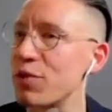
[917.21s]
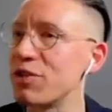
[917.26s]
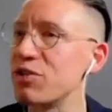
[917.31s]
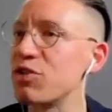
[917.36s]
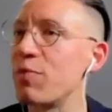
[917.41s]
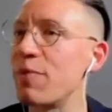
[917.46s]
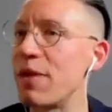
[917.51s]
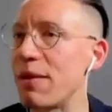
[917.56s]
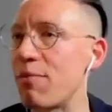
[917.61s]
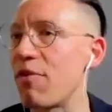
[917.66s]
workers
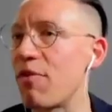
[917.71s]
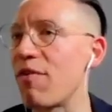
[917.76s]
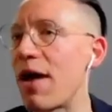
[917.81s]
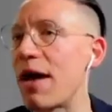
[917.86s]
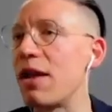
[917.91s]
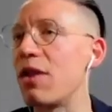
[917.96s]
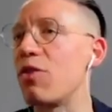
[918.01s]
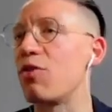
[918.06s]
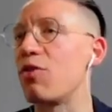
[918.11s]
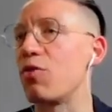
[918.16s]
are being
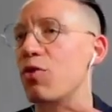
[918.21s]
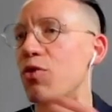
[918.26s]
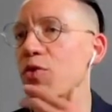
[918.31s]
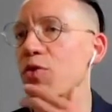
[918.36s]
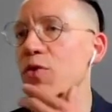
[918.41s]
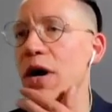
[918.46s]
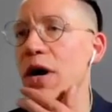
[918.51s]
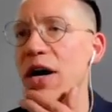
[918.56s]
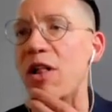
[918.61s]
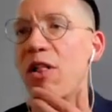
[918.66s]
provided
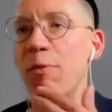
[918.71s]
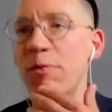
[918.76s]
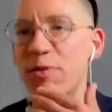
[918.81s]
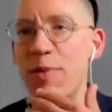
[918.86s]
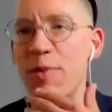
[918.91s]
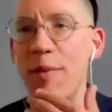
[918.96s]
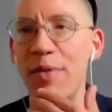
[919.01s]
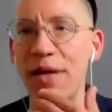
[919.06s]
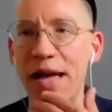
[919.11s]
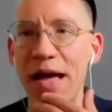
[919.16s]
through uh, Columbus
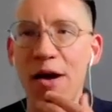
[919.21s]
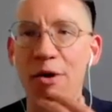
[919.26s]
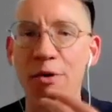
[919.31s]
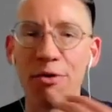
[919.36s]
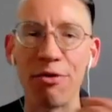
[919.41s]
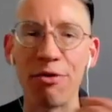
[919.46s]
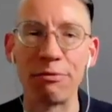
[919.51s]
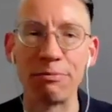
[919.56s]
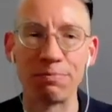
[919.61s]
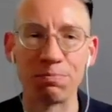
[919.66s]
Public Health.